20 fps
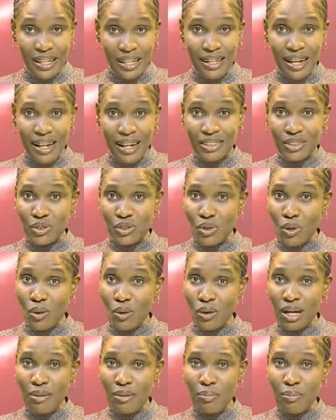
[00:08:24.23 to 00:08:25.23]
Now let's
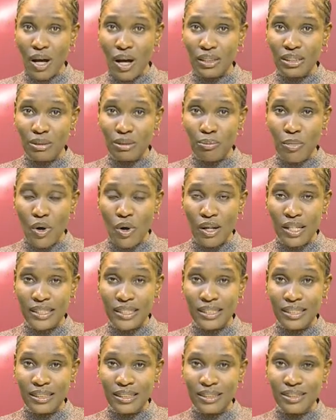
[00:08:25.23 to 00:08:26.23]
talk party
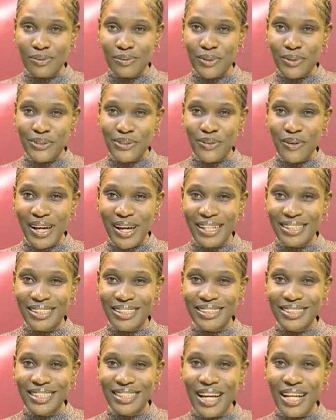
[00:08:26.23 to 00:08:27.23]
politics. With no end
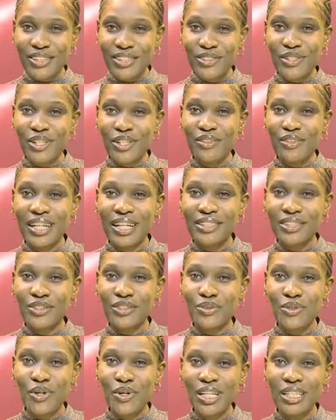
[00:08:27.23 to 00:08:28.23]
in sight to the
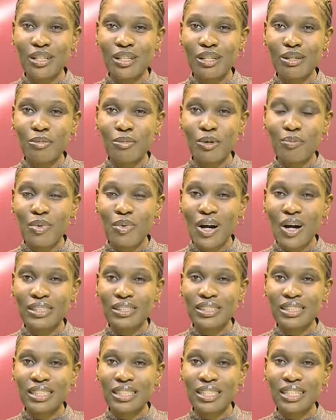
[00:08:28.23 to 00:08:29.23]
crisis rocking the Labour
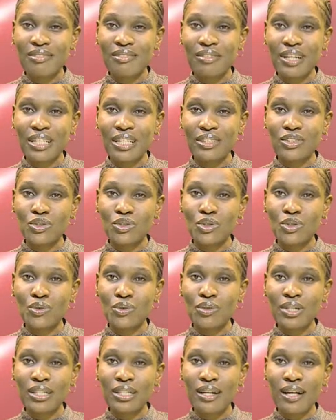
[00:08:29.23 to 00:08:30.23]
Party, events
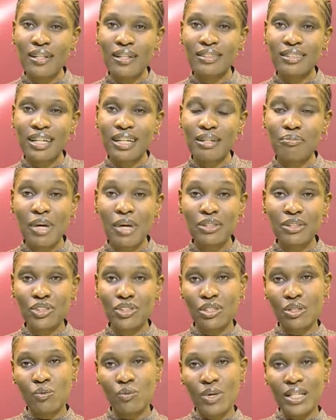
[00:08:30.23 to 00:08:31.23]
took another
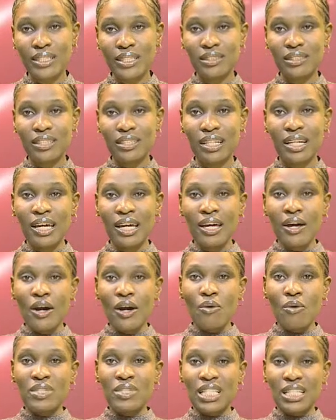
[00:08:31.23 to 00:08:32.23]
dimension on Wednesday
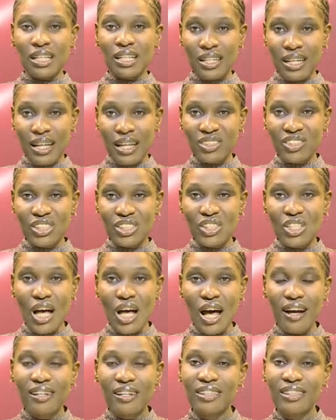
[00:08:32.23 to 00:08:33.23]
with an alleged
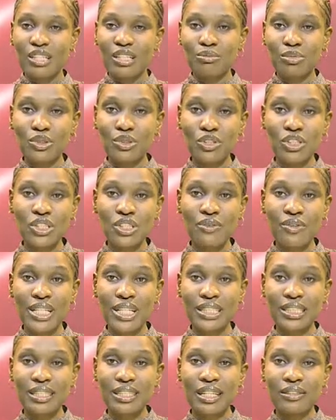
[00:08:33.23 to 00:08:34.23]
attack on the Abuja
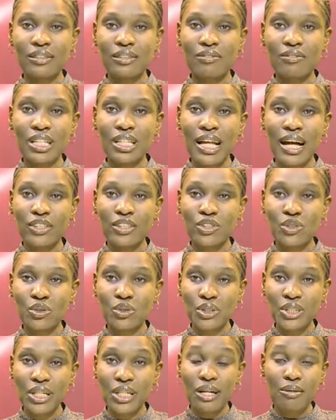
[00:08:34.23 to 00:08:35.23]
residence of the
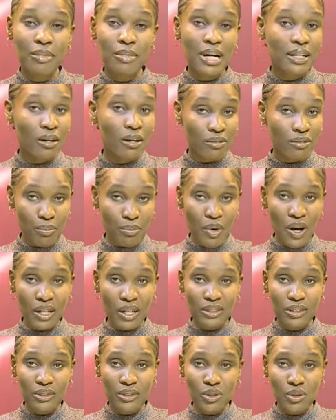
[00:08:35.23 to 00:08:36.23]
national chairman of the
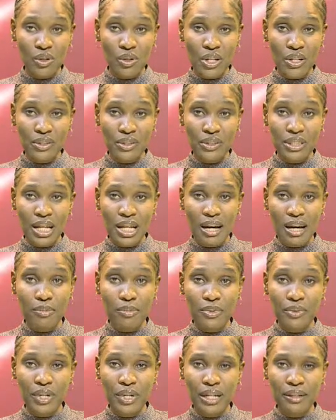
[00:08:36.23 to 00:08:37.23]
party, Julius
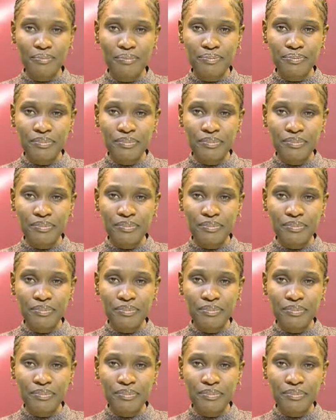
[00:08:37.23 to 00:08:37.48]
Abure.